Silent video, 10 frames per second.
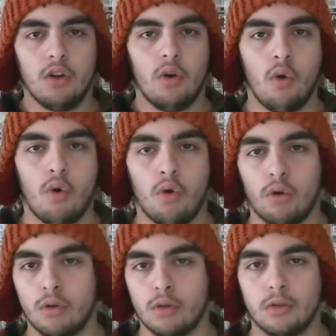
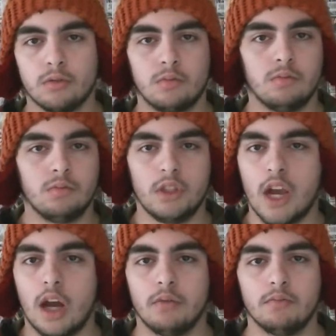or,
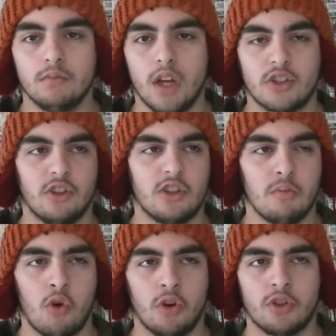yeah. Actually, it's
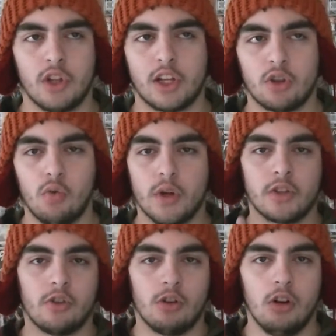more into, like, the
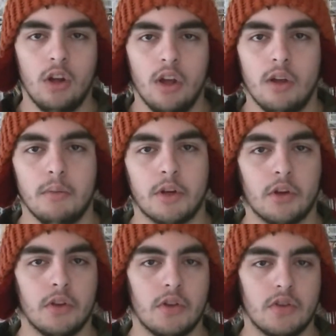winter,
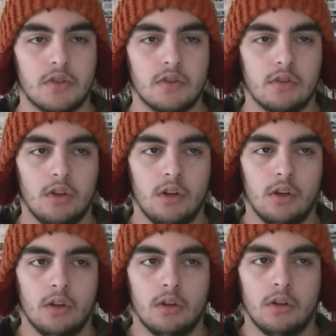because,
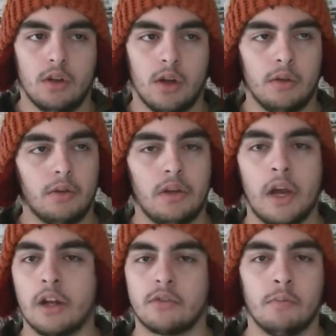
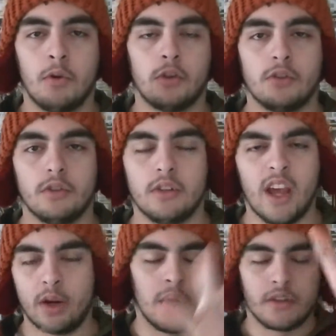it's more into...
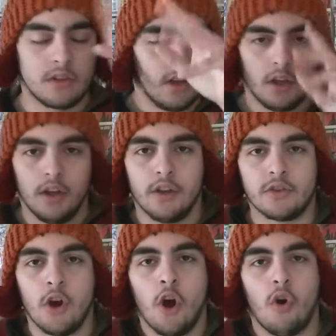Anyways,
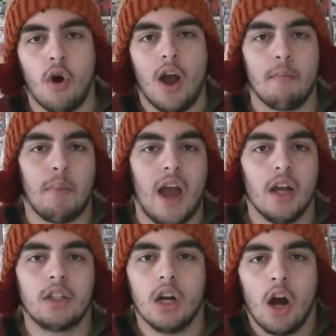so I'm
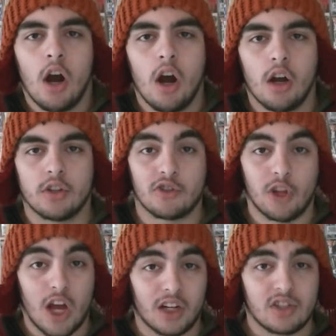back. There's a
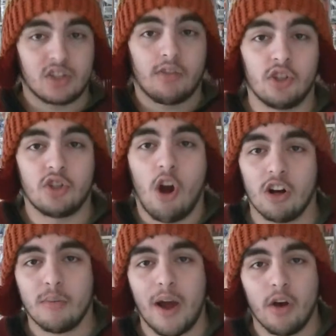lot of stuff to
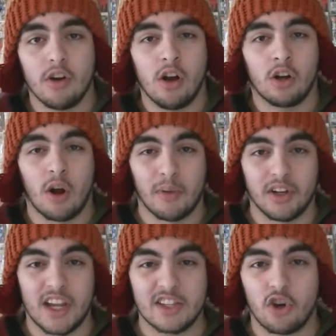talk about. A couple of
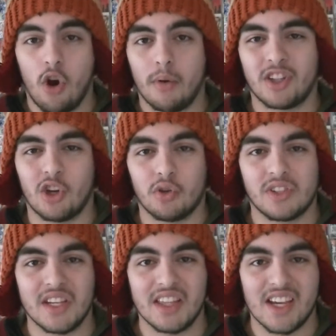days ago, I went to go
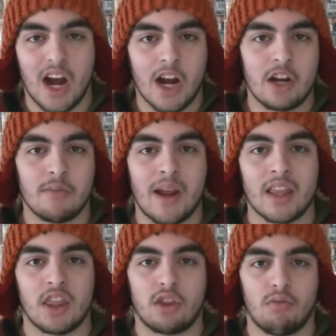see the Iron
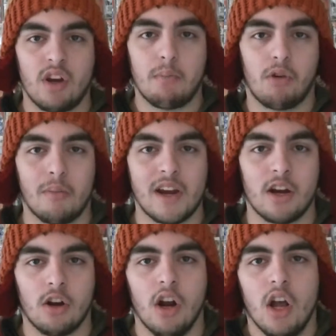Man 3
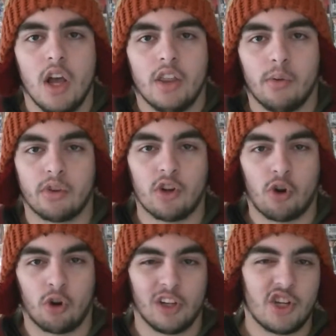premiere. There was an
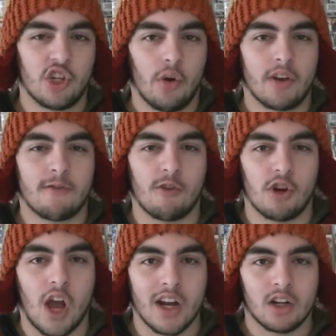early showing for
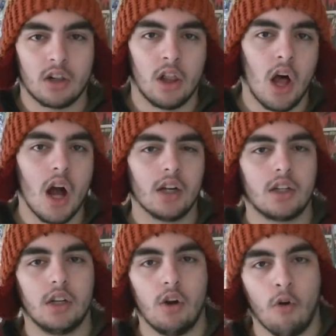9
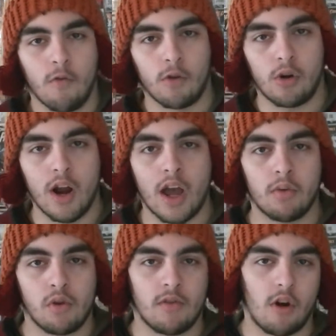o'clock over
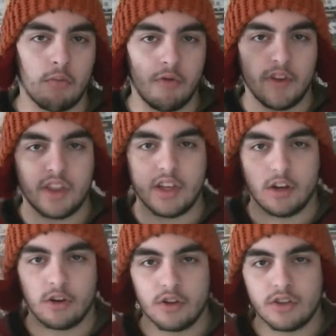at one of our movie
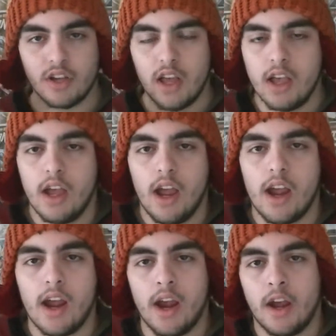theaters,
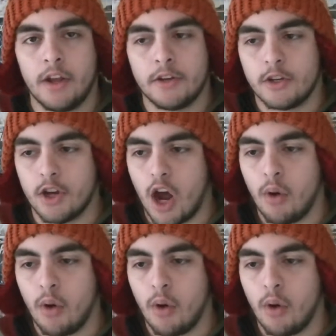and I